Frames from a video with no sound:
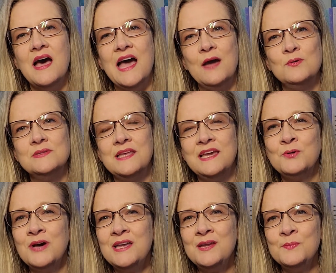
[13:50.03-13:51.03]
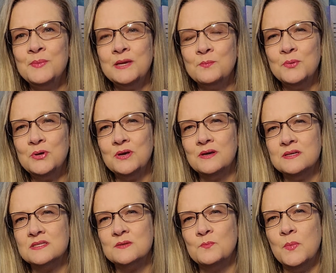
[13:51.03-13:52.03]
I was like, well, I can pick
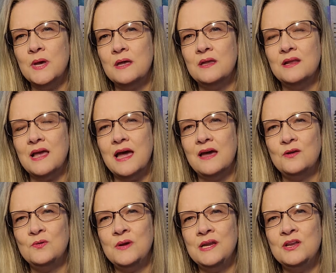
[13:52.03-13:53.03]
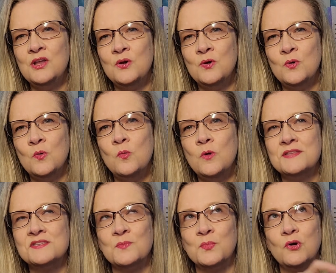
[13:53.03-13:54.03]
books, but how do I know what's
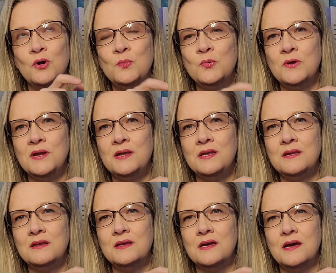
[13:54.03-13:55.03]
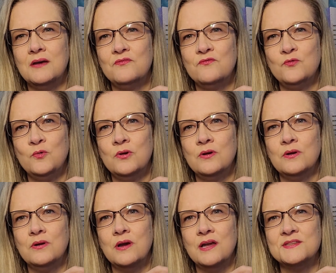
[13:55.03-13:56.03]
appropriate
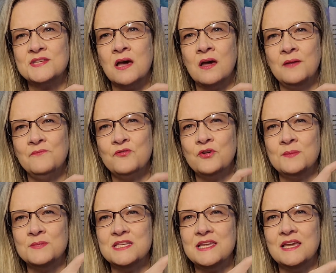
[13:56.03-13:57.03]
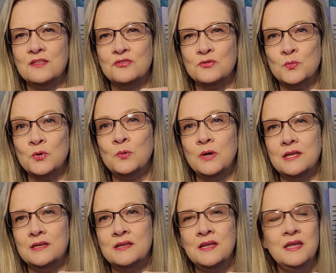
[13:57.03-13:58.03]
for a time for him to get through it?
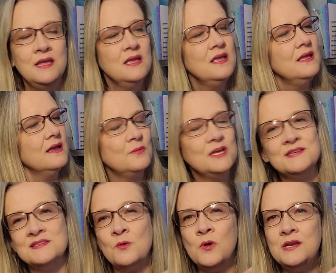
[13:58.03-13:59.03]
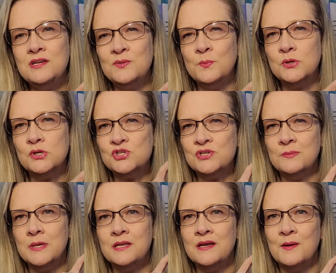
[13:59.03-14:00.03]
Because I wanted to push him,
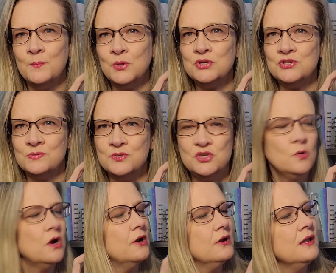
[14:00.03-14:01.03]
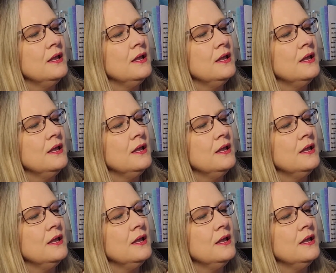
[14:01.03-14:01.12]
but not push him too hard.